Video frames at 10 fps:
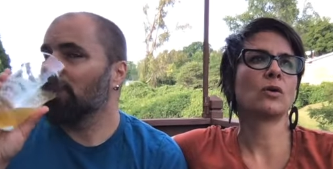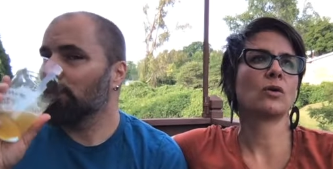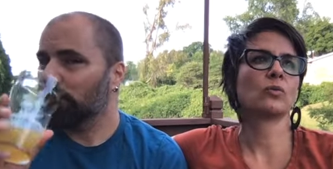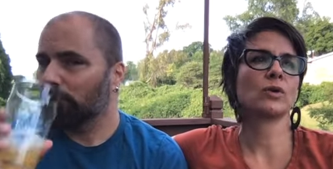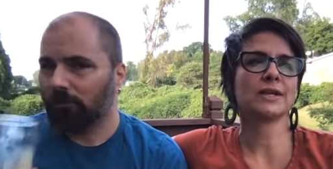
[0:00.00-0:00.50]

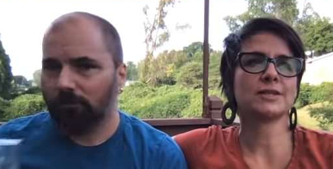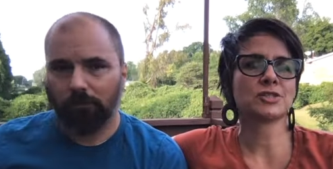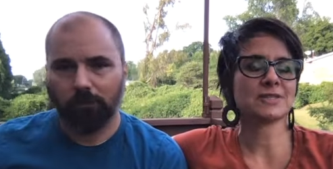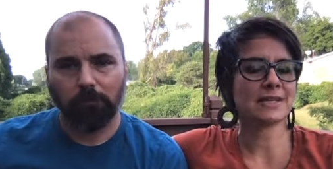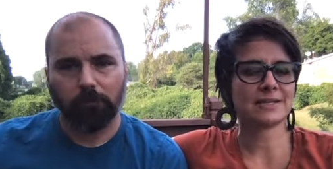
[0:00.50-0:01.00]
Speaker 1: really
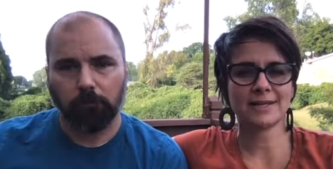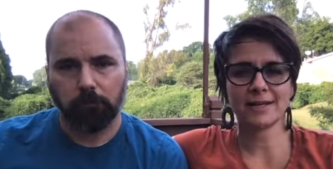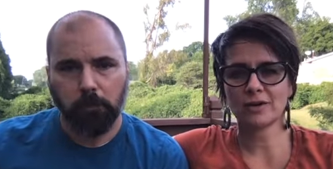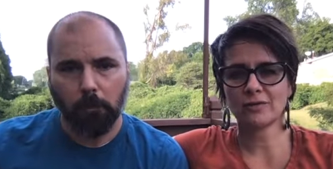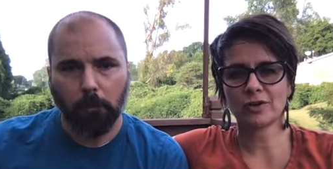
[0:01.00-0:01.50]
just had to take
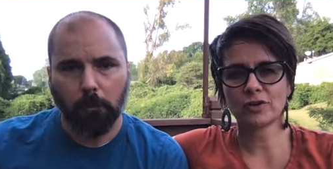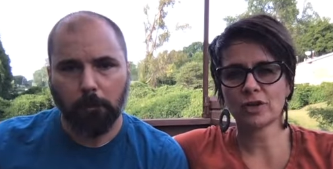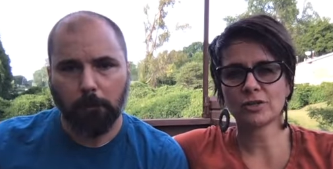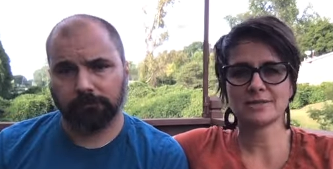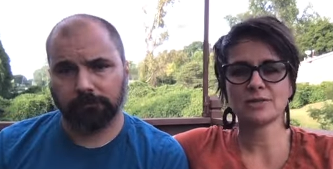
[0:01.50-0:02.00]
care of our
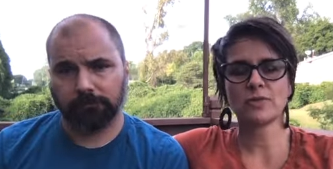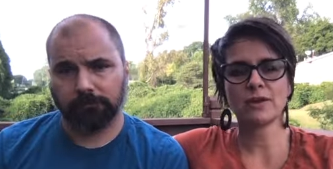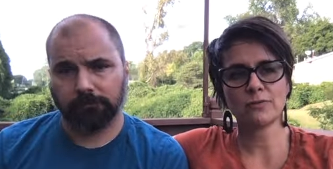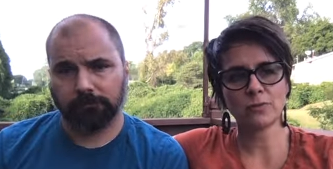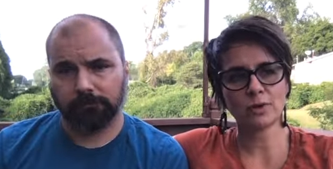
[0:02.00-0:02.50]
daughter. So
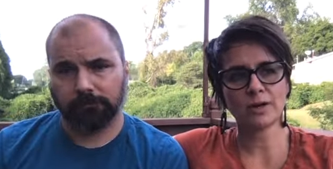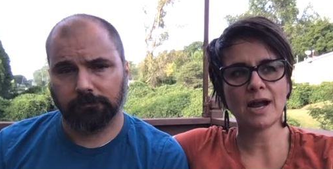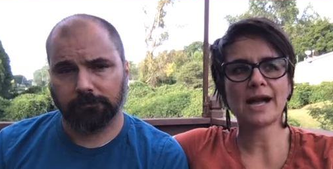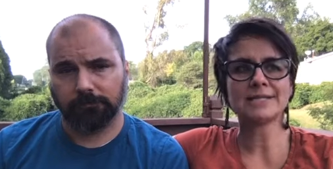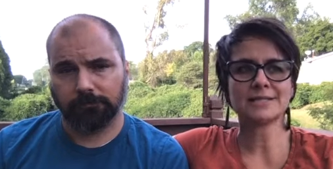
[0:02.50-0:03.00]
therefore,
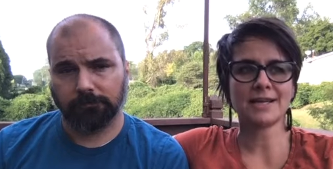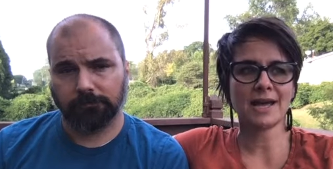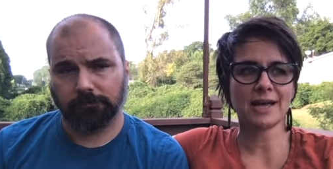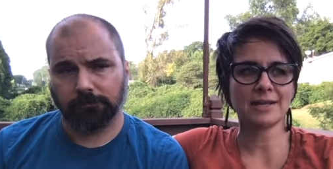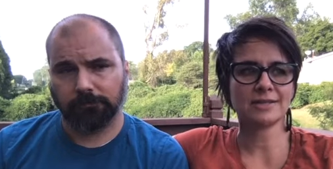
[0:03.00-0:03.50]
I did
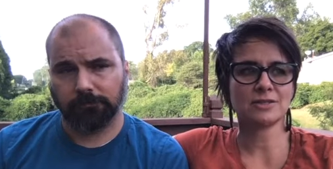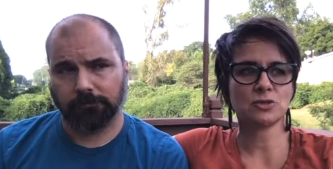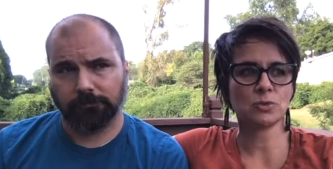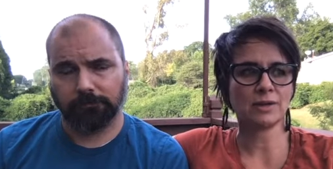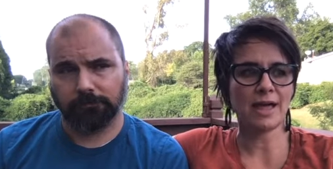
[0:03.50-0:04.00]
not
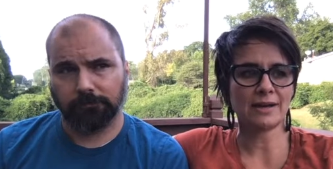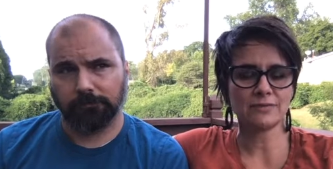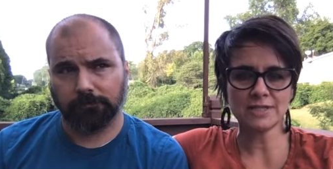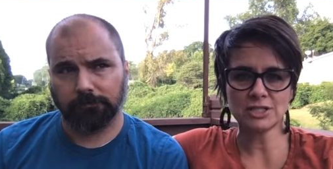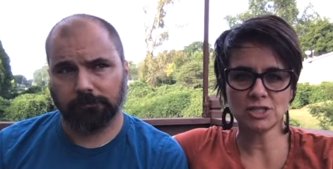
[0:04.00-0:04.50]
do a lot of
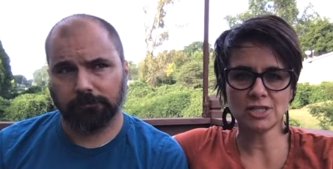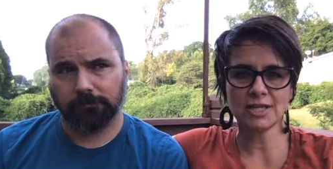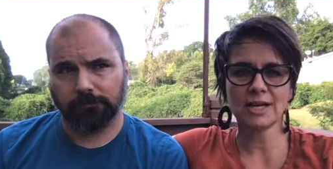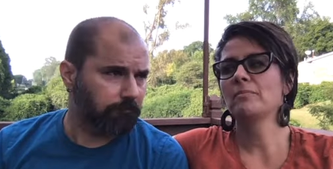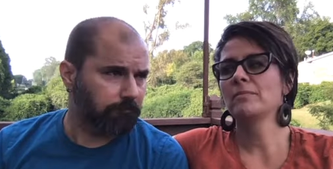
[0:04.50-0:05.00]

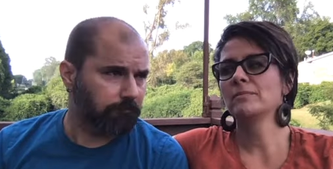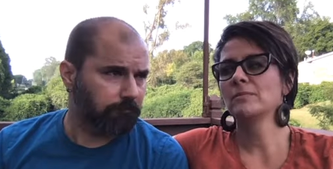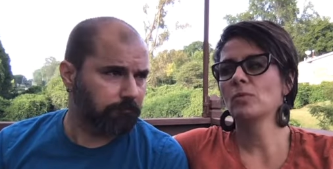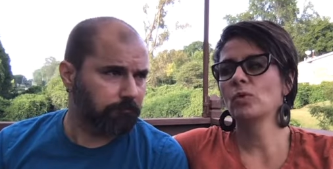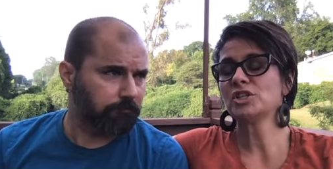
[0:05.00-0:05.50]
teaching.
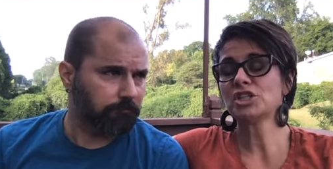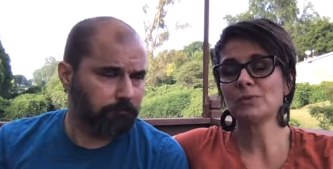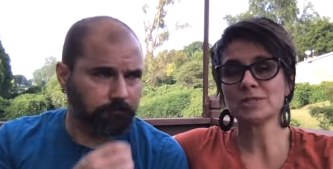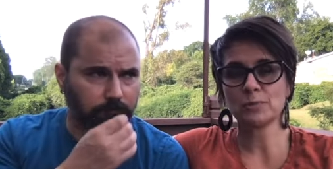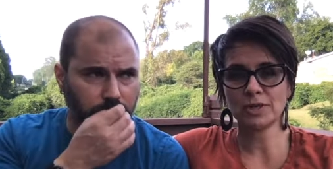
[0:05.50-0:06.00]
When she
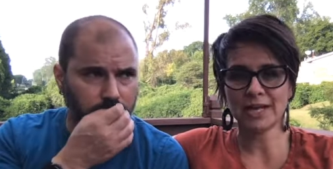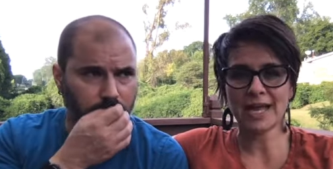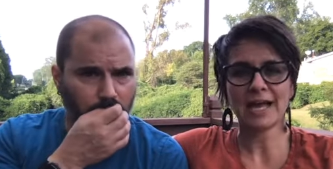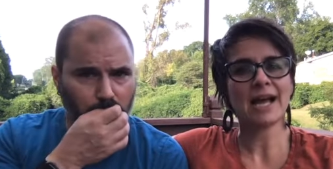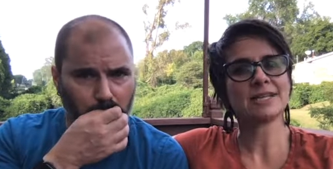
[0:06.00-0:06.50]
went to
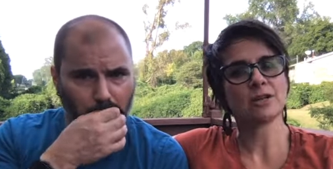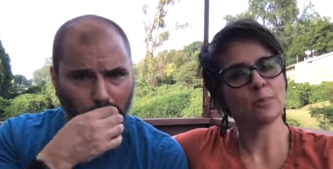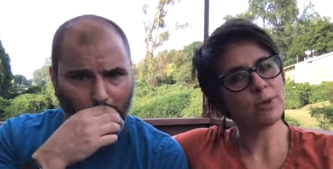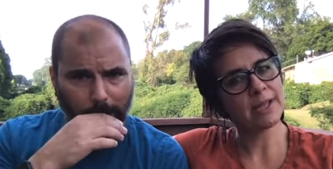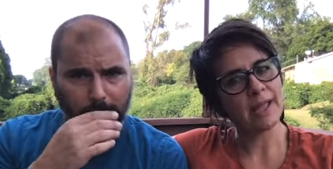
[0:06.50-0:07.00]
pre-K, I taught
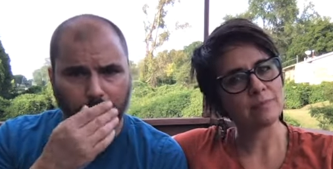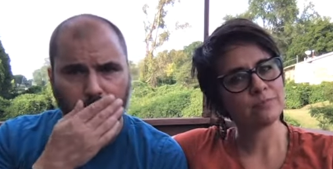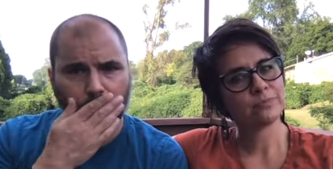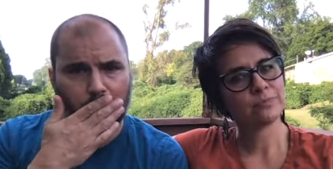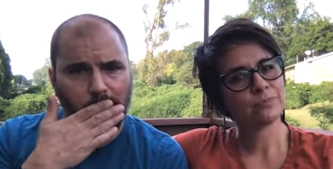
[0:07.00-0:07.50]
pre-K,
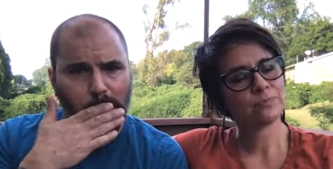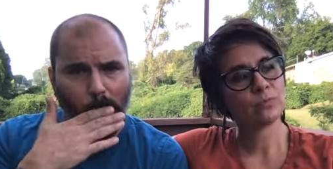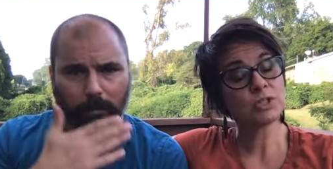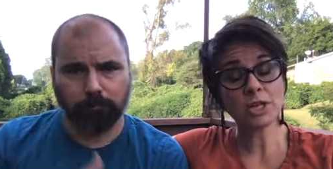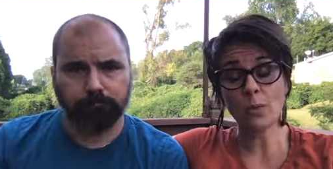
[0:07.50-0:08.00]

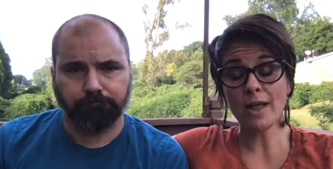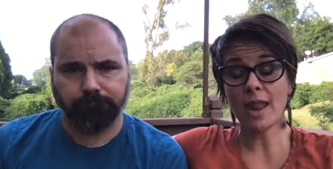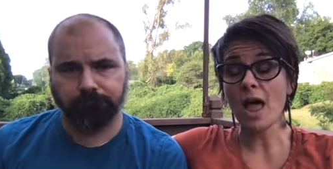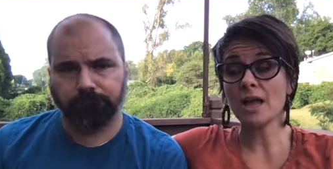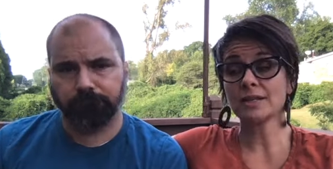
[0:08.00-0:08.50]
which I quite
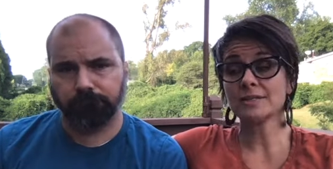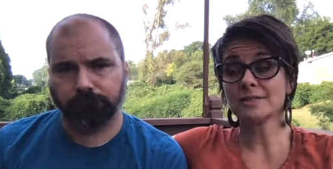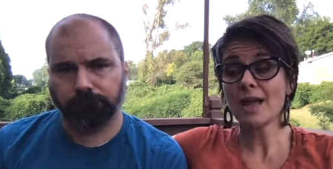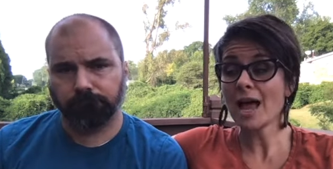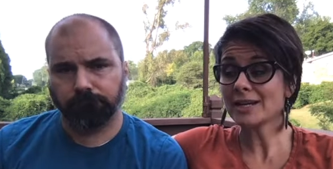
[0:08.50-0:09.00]
liked.
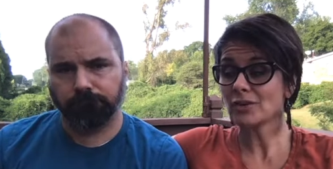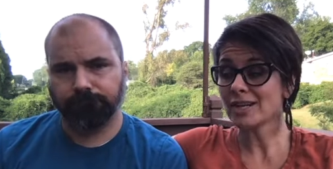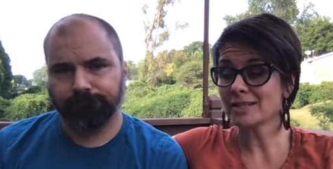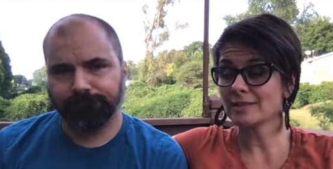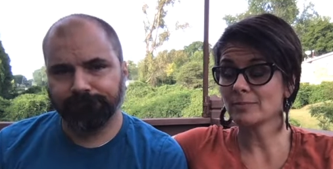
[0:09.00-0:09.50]
I had a great
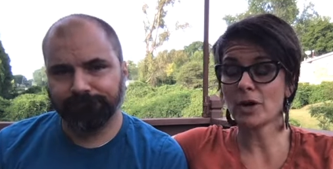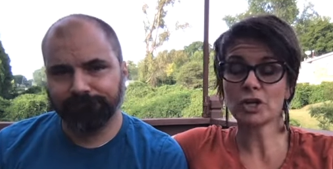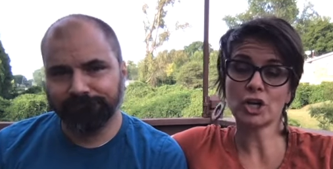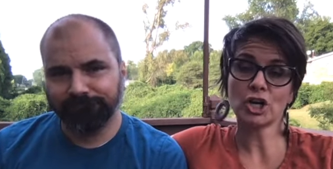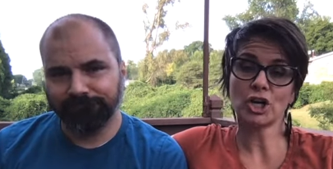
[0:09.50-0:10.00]

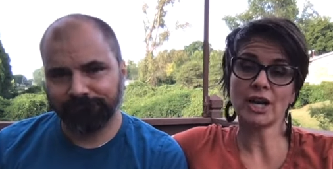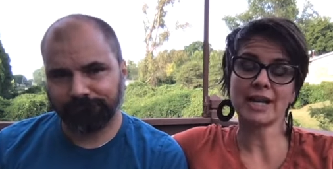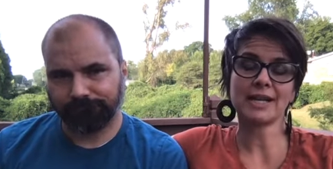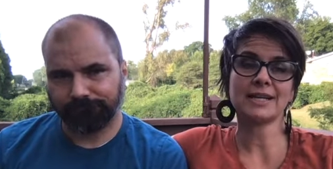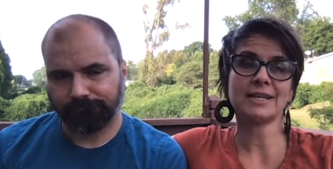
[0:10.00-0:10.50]
partner,
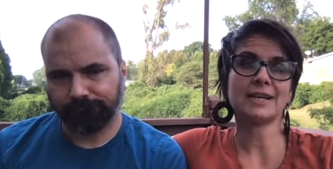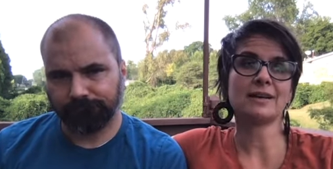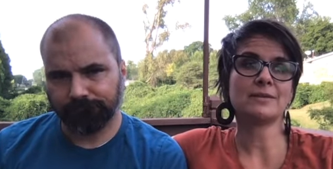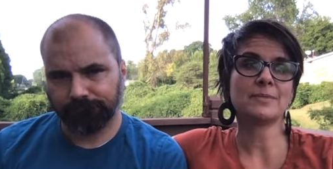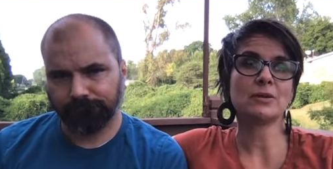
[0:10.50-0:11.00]
and
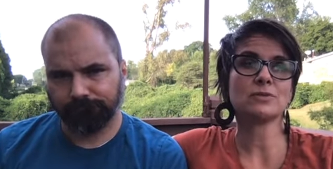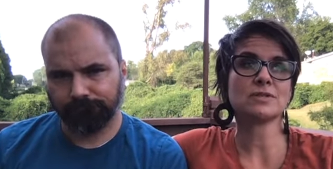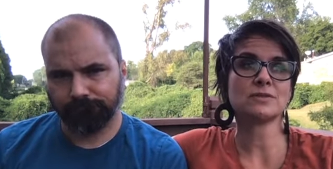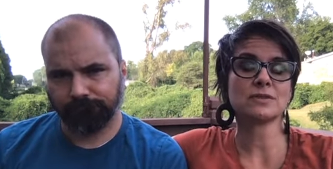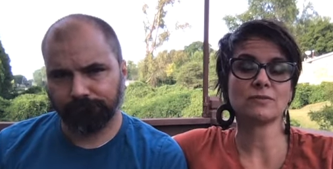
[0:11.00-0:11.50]
it
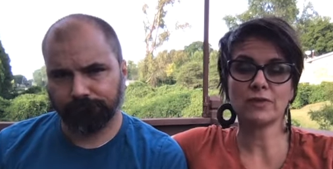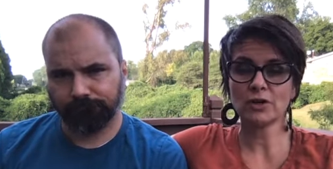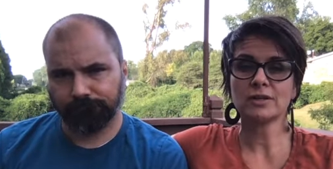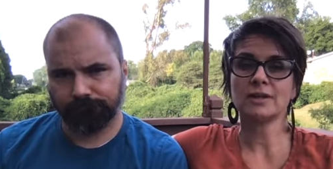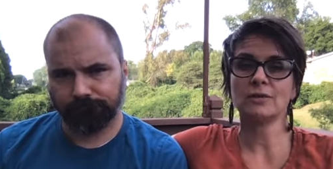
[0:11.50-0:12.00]

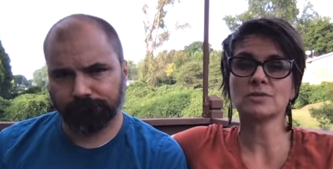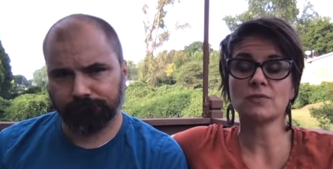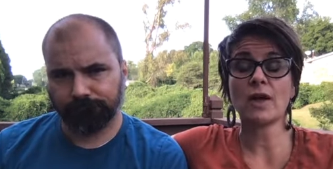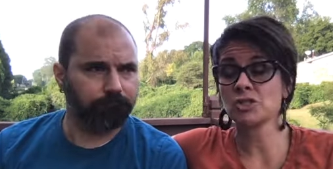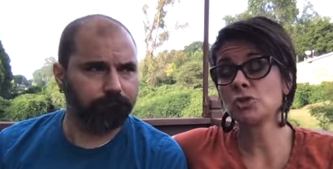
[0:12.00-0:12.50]
was
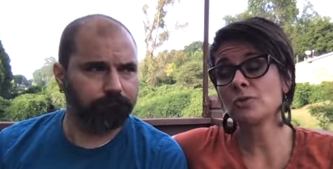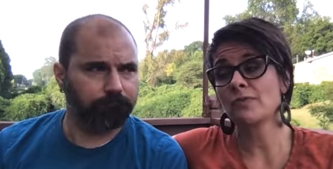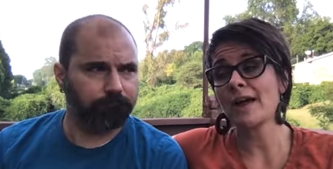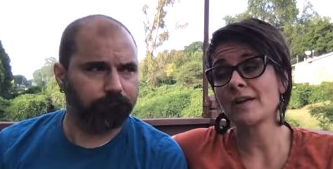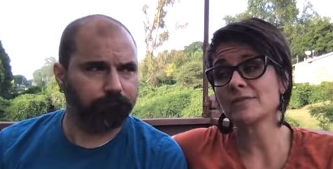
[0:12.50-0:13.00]
fun. 2 to
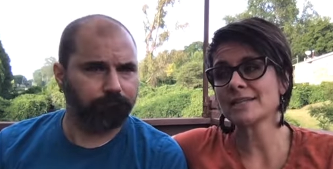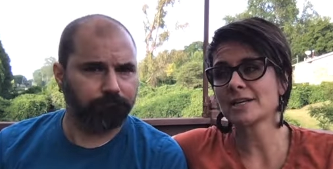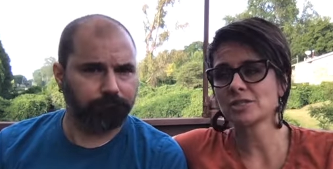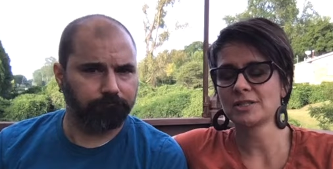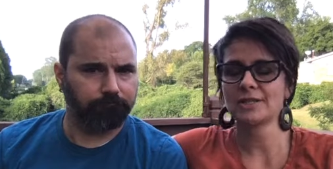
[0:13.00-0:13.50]
5 is
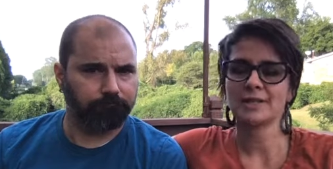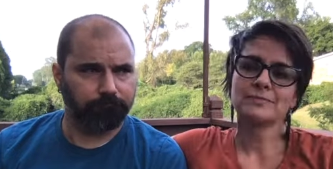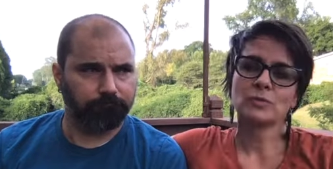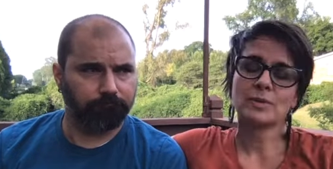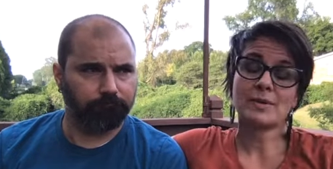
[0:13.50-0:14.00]
actually
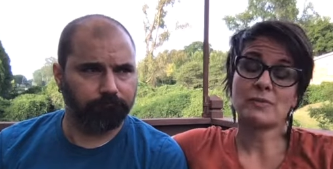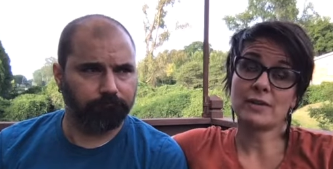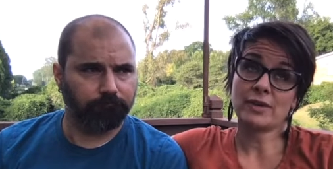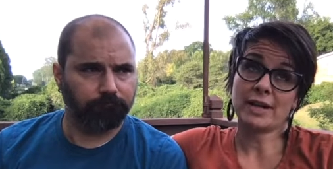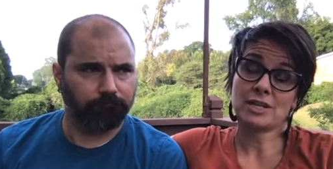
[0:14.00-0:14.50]
one of my
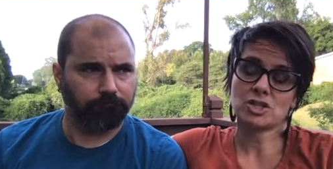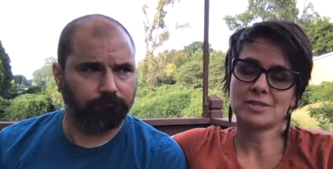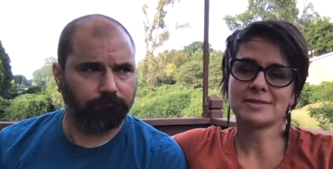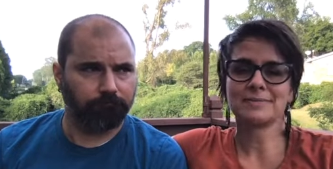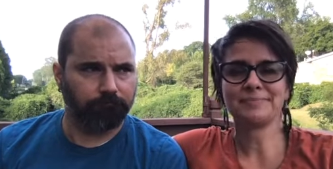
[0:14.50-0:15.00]
favorite ages.